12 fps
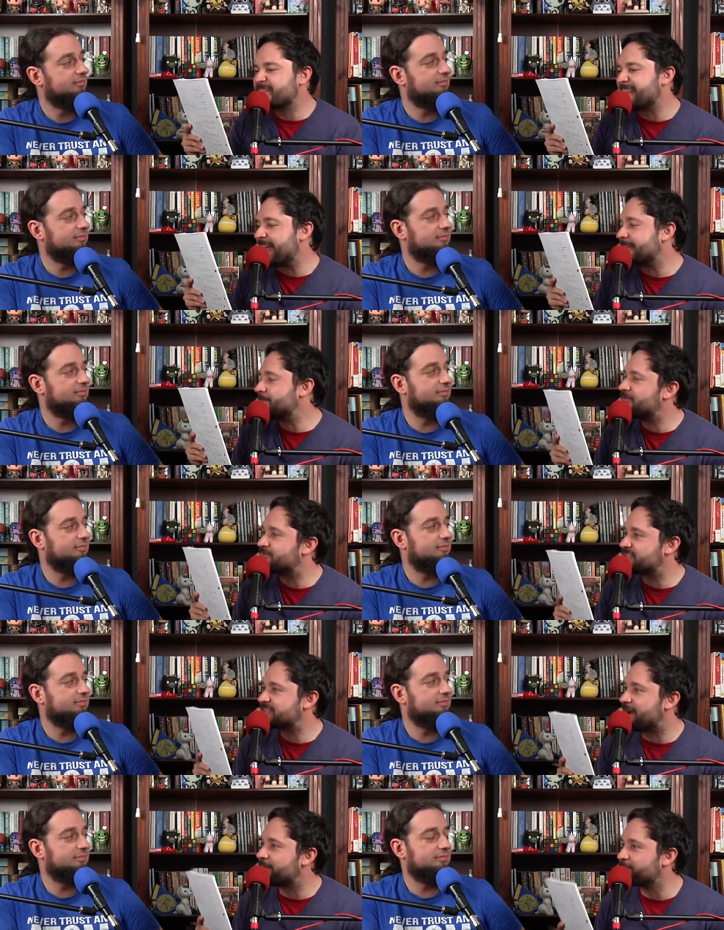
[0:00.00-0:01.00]
Speaker 1: the Name of
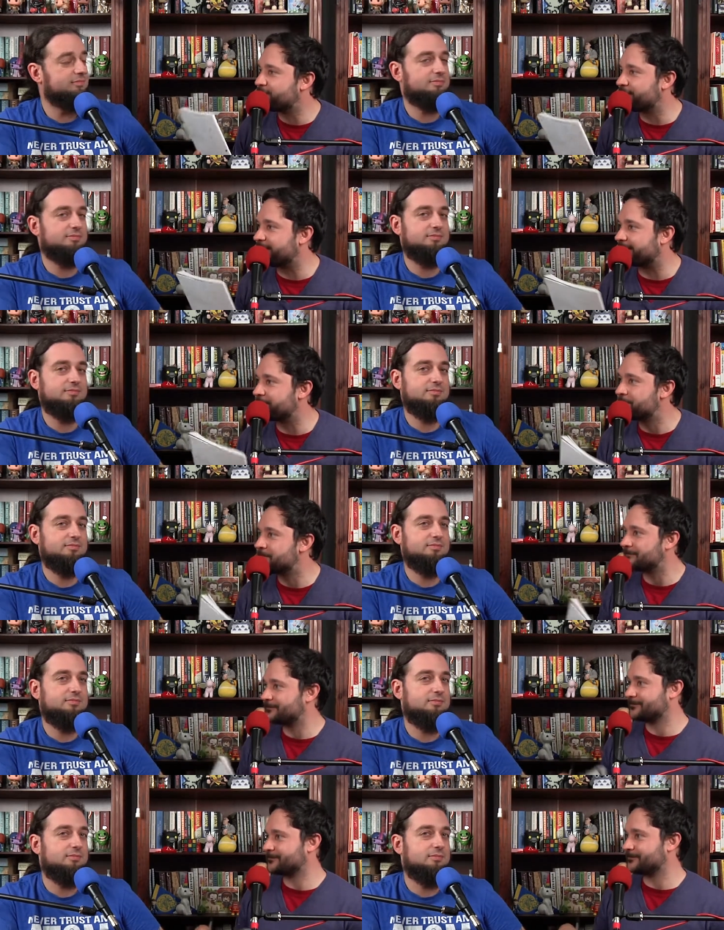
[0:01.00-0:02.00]
Suffering.
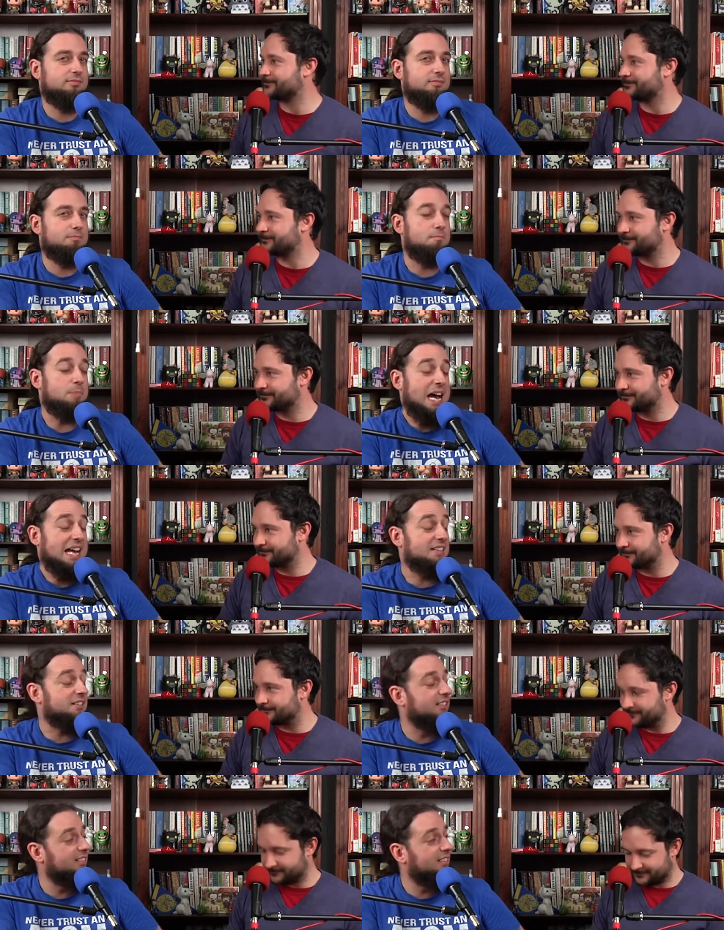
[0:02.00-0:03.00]

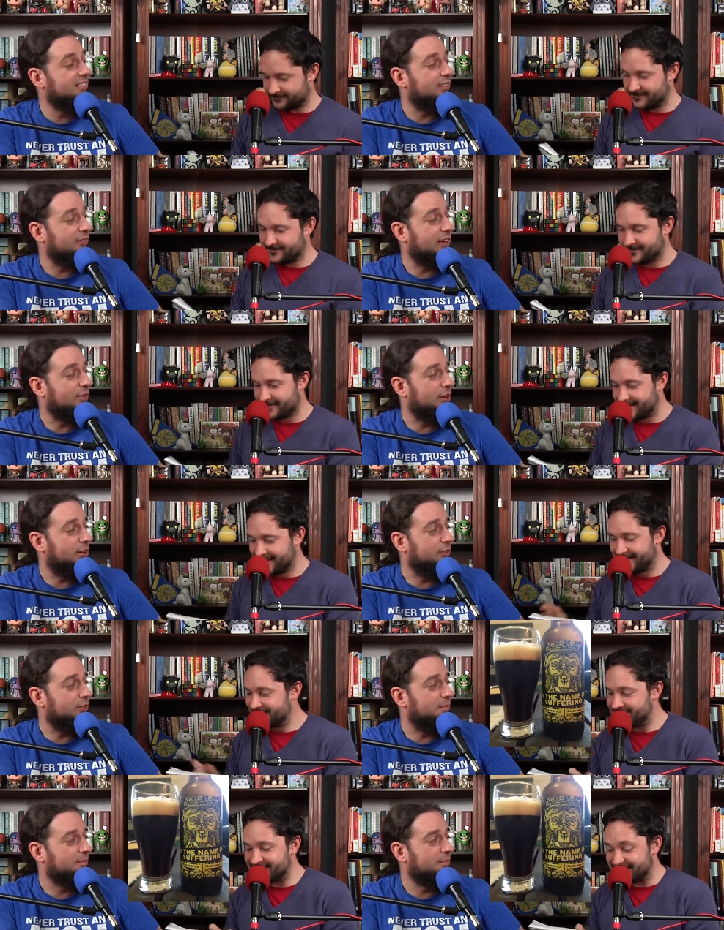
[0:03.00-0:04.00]
Band. I think I've heard
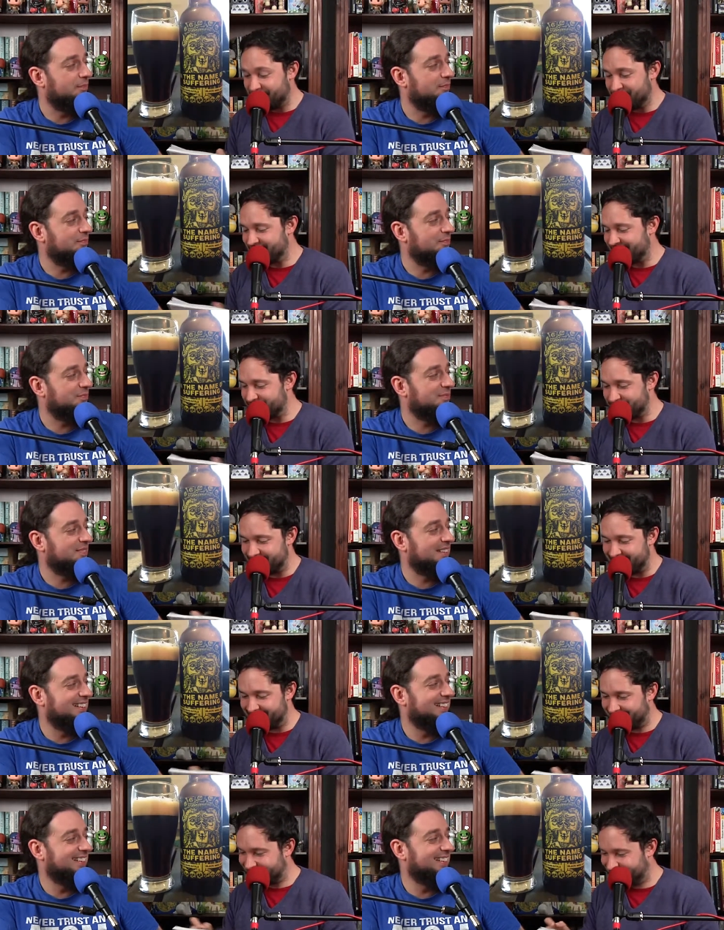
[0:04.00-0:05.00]
of them. Totally a
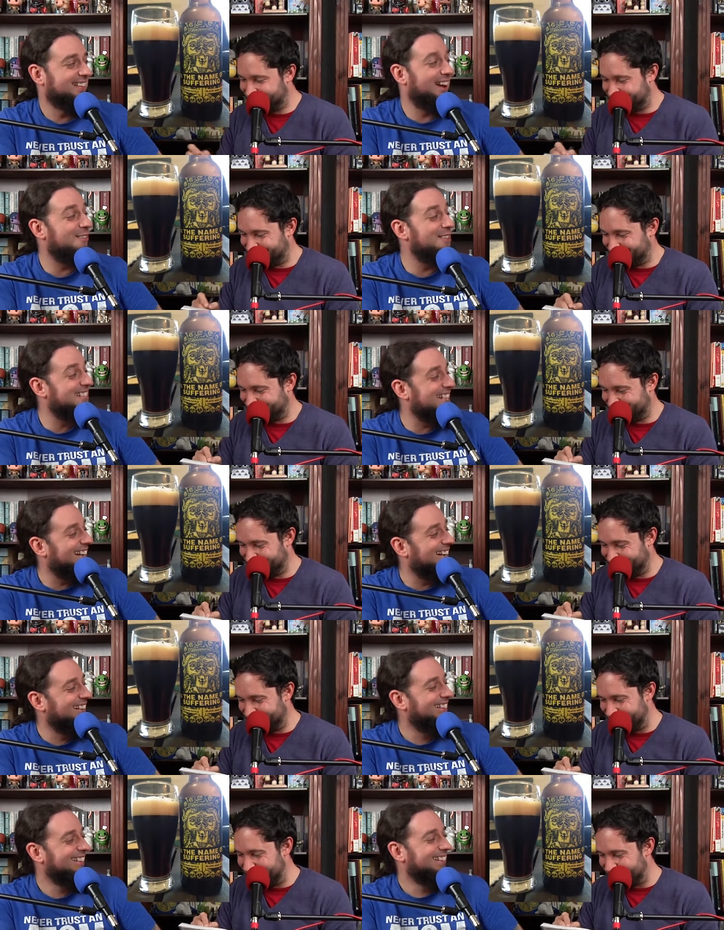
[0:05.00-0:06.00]
beer.
Speaker 2: Oh, is
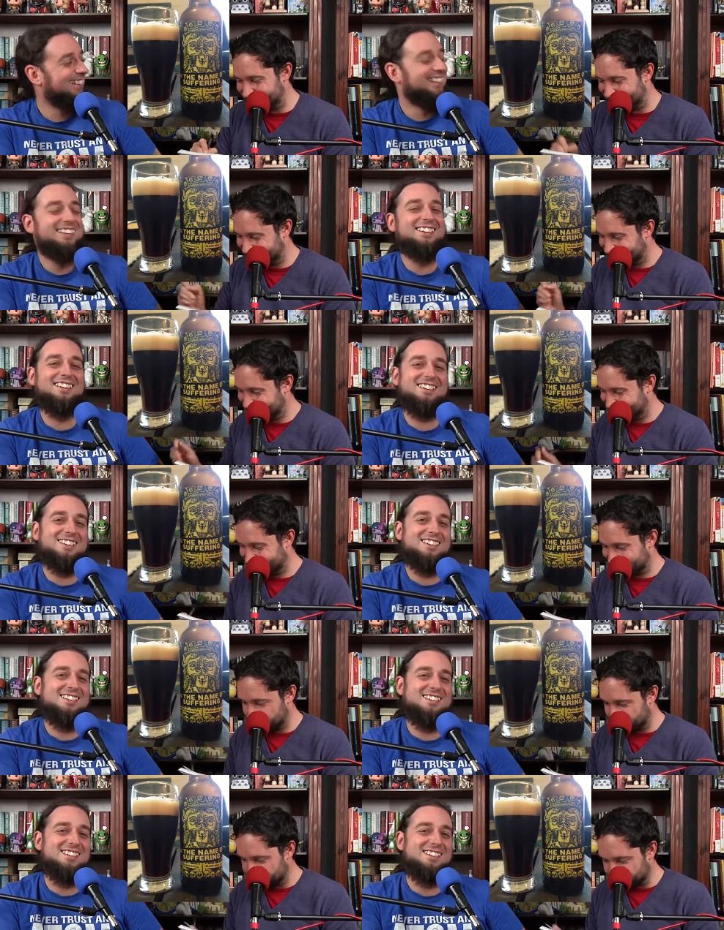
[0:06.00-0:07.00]
it? Yeah.
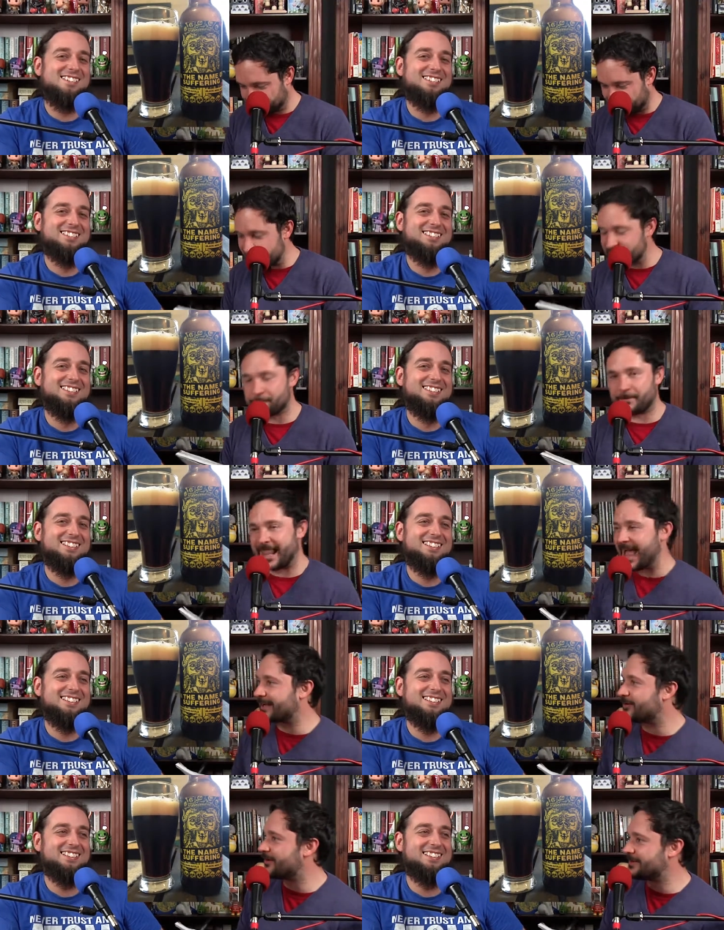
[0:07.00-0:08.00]
Speaker 1: Oh. It's a
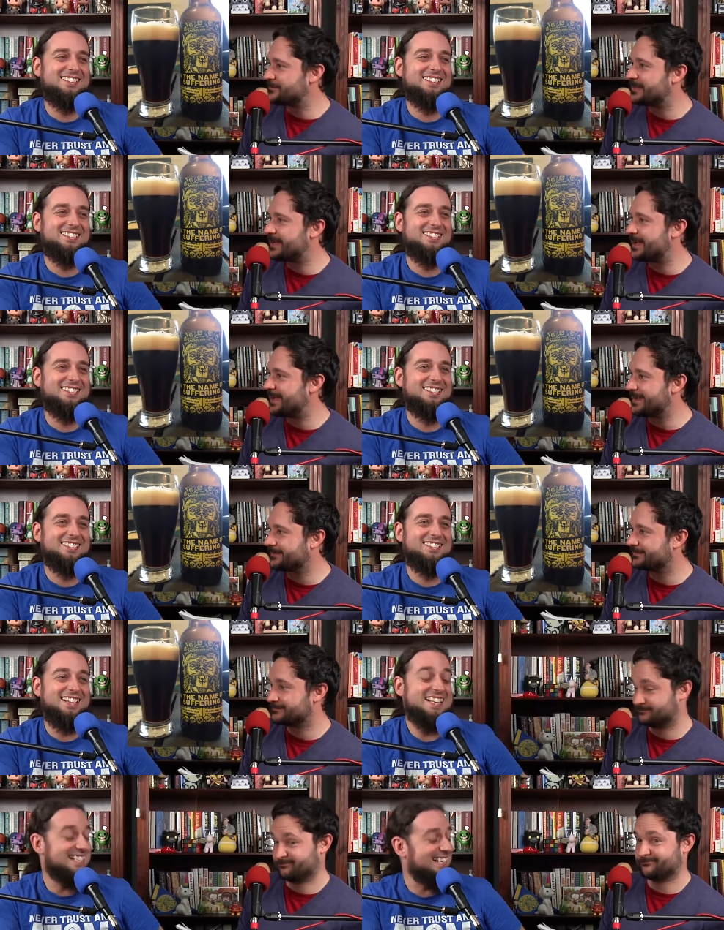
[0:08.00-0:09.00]
black IPA.
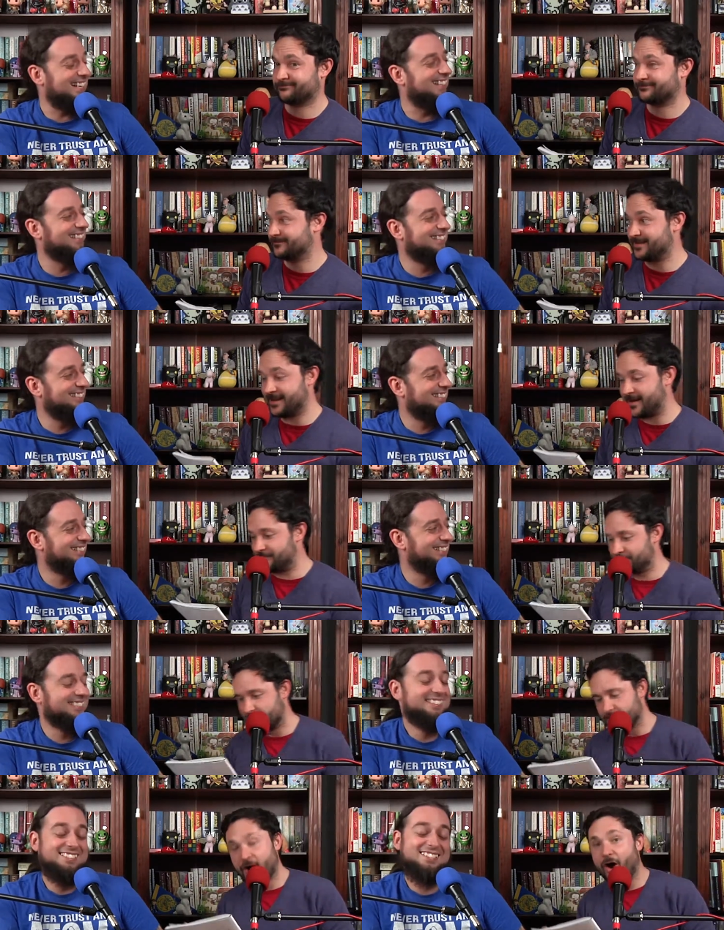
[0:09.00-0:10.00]
Is it? Yeah.
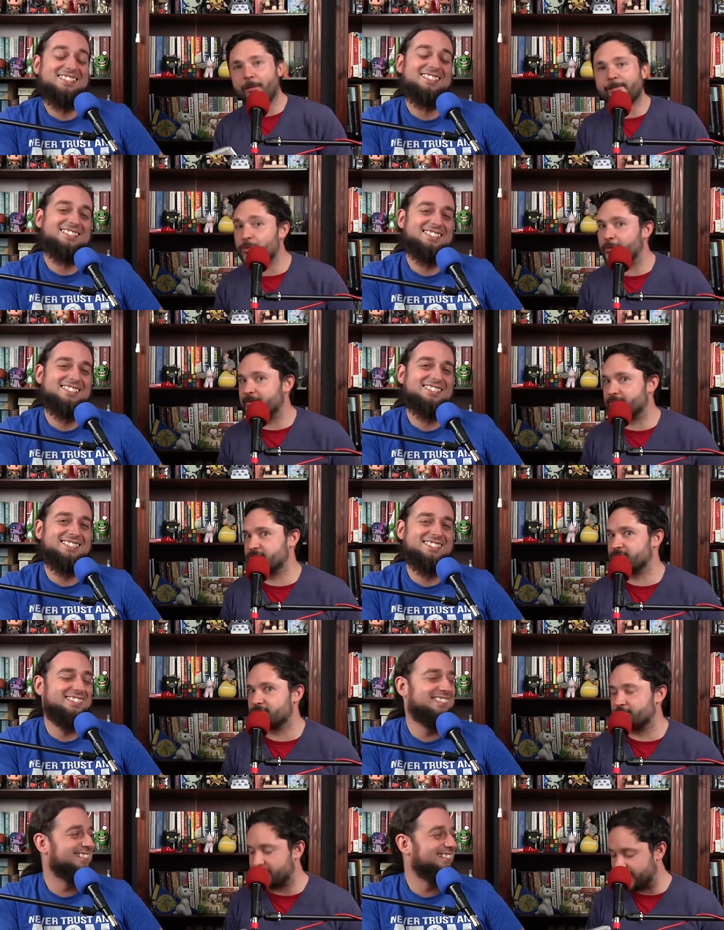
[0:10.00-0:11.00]
I'm not even
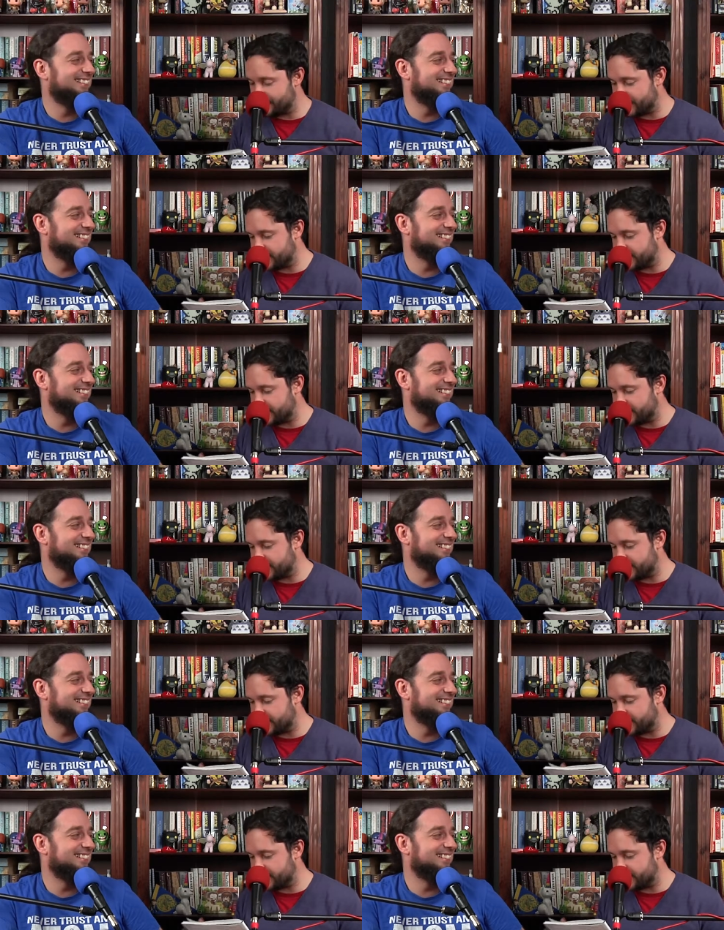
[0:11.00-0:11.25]
sure what that